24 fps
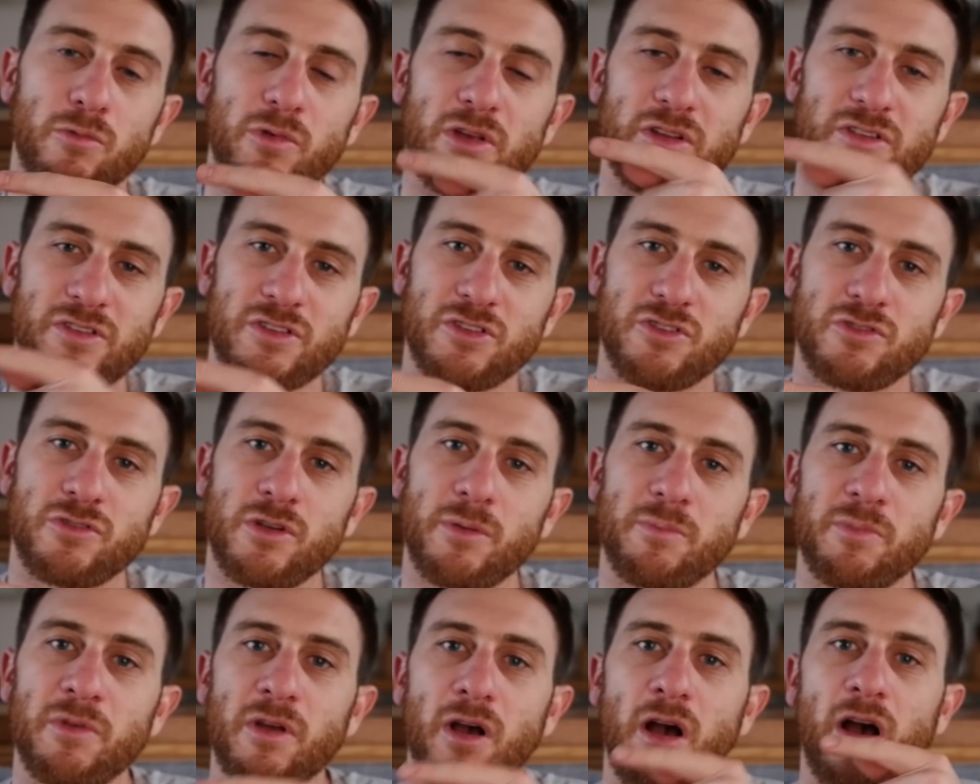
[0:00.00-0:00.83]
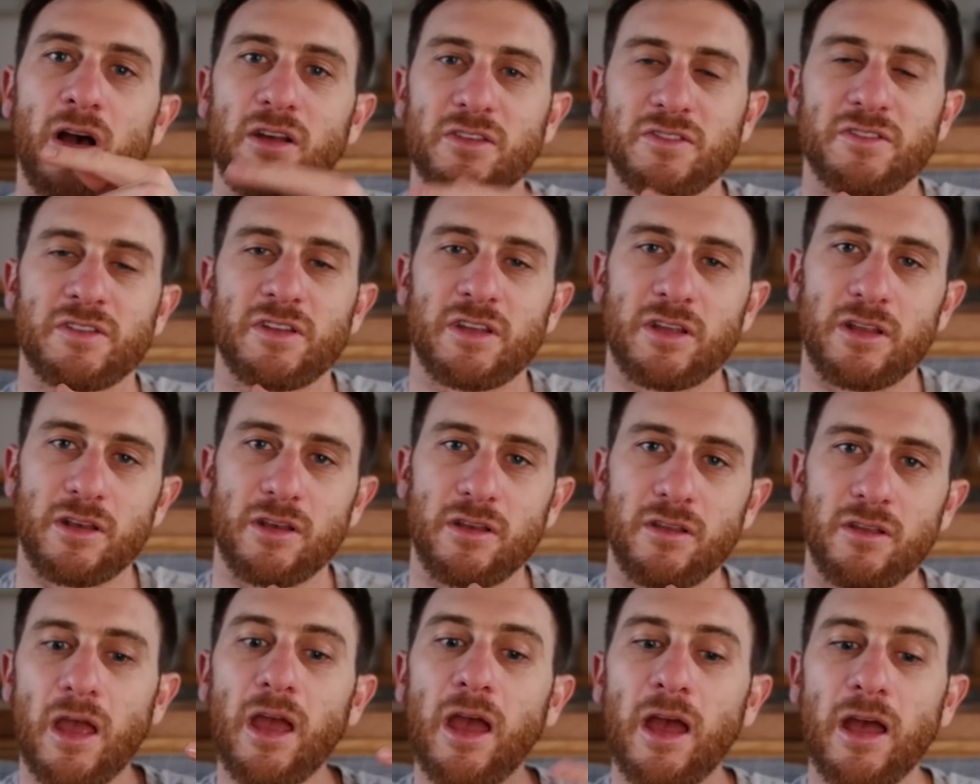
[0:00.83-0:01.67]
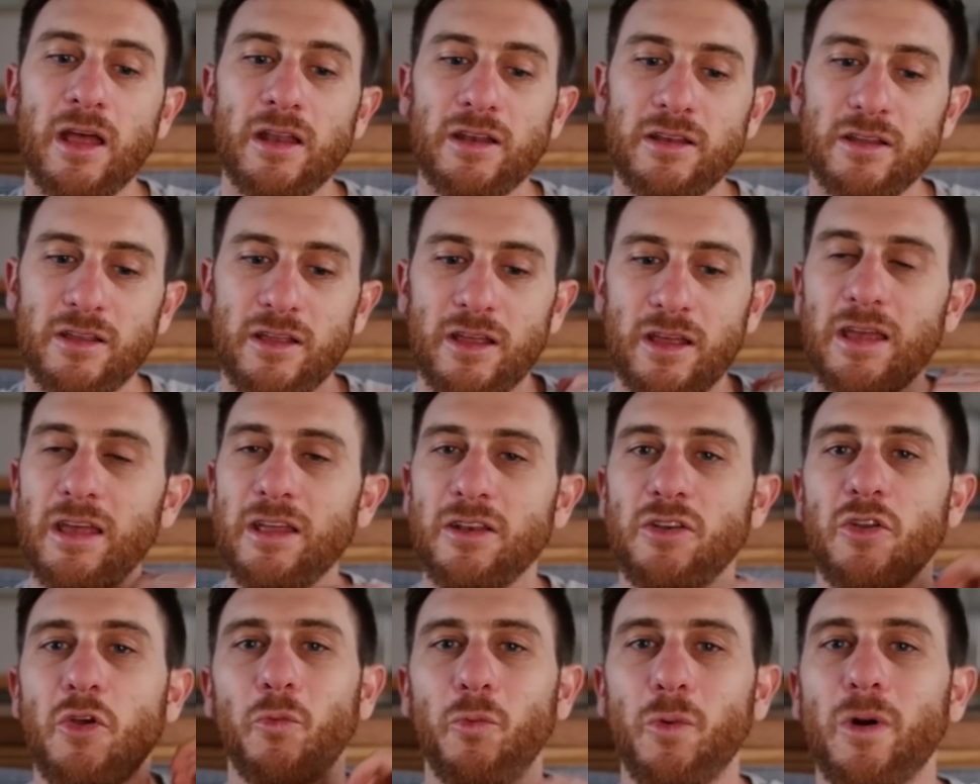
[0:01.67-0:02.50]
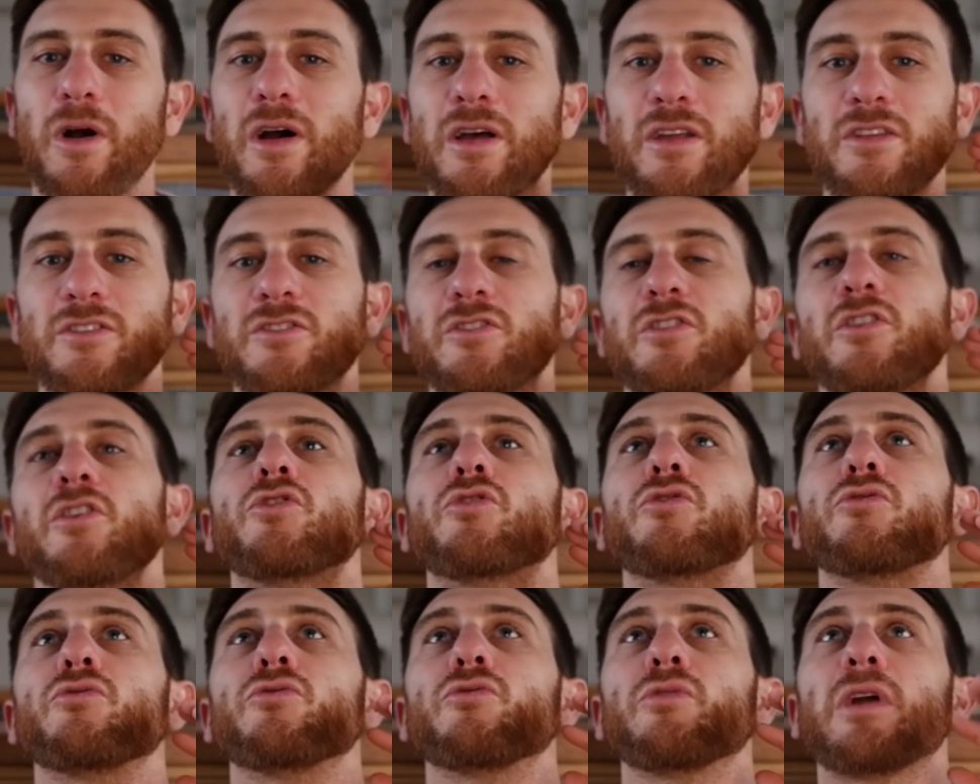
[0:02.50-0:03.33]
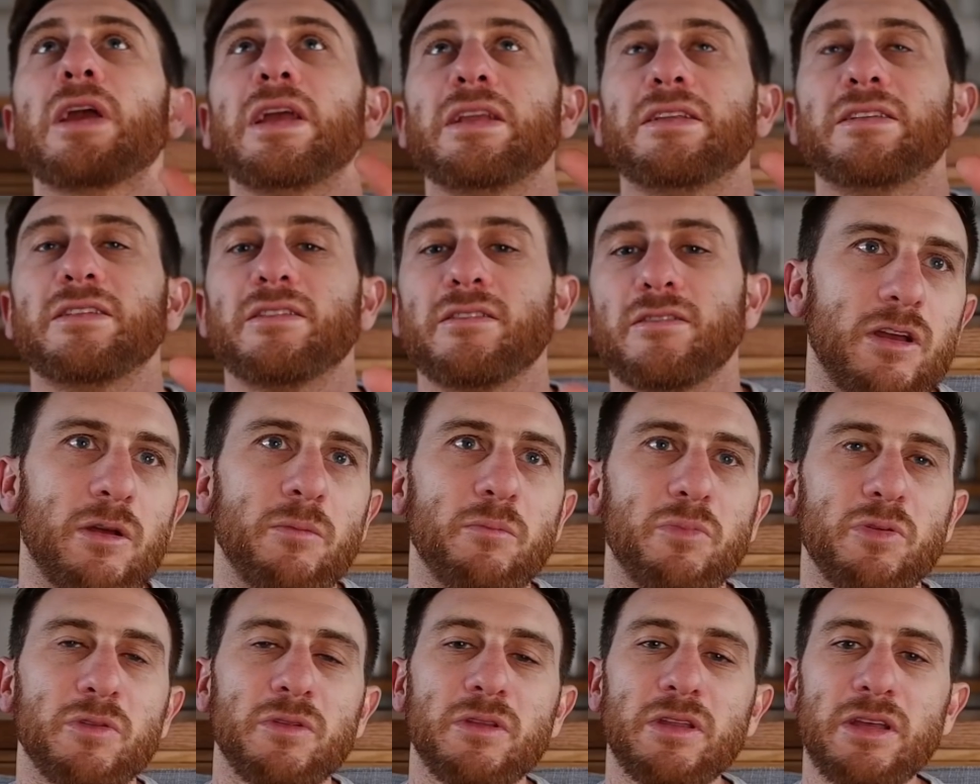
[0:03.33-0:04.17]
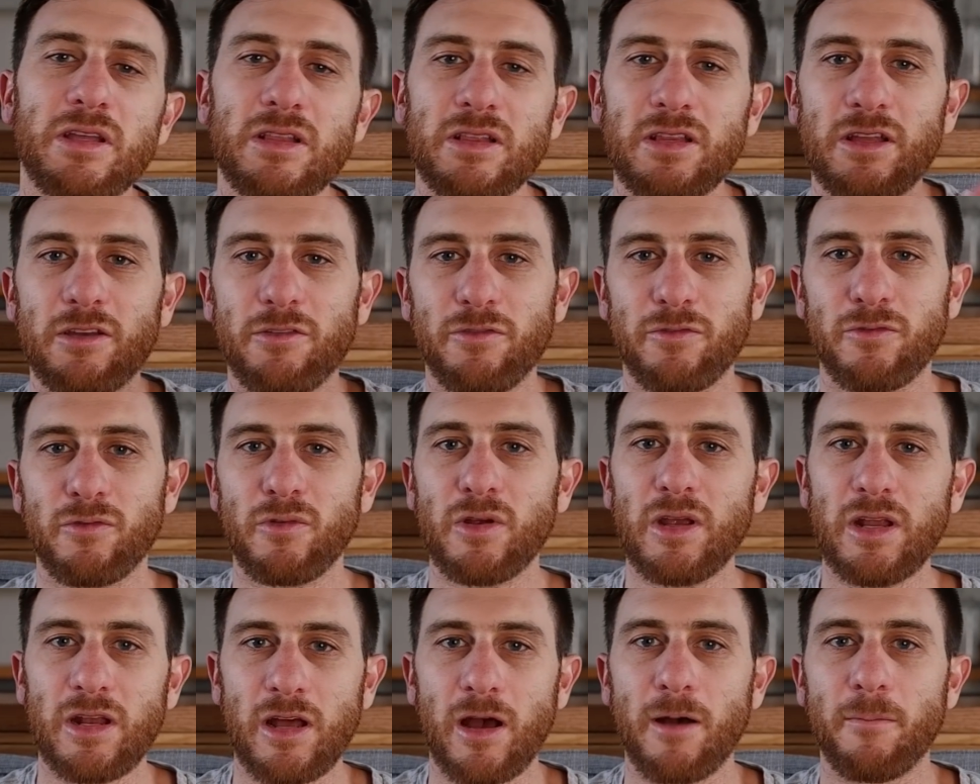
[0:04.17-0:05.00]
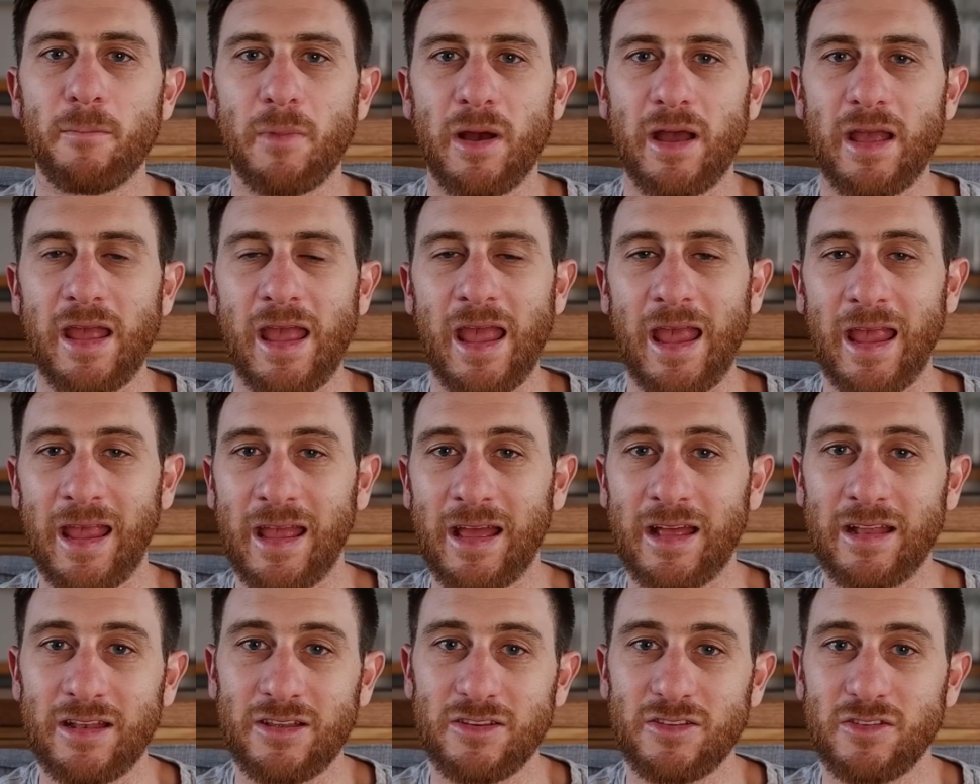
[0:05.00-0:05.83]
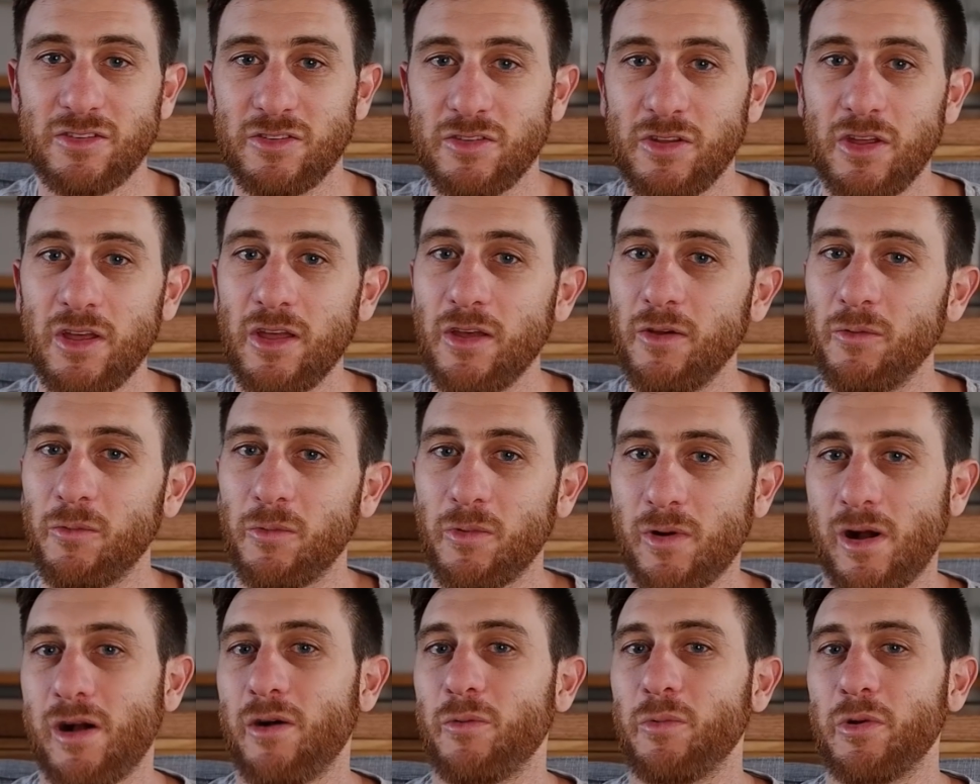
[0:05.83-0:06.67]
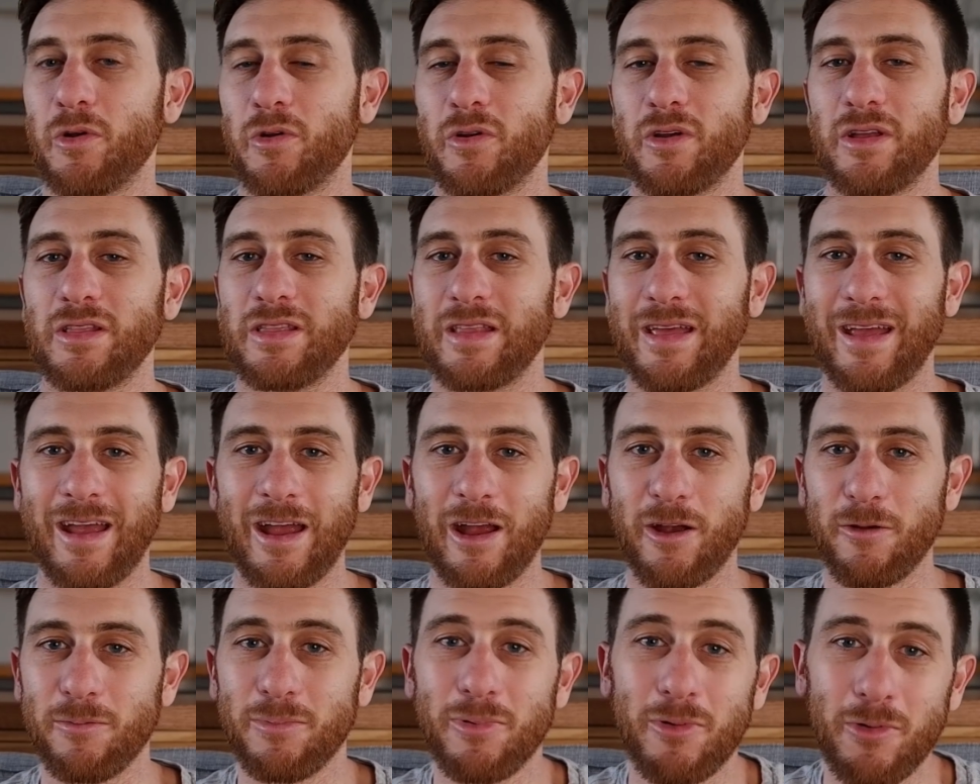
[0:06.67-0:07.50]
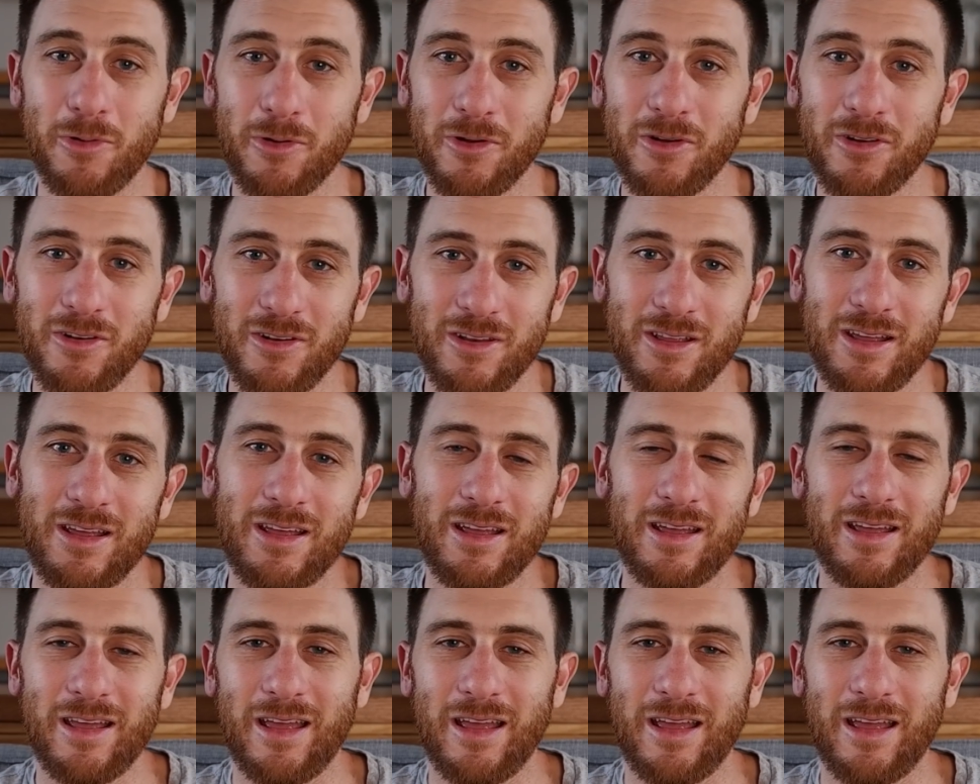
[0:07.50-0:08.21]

a recent trip to Austin, and it was great. Completely freed up my hands while we were in the airport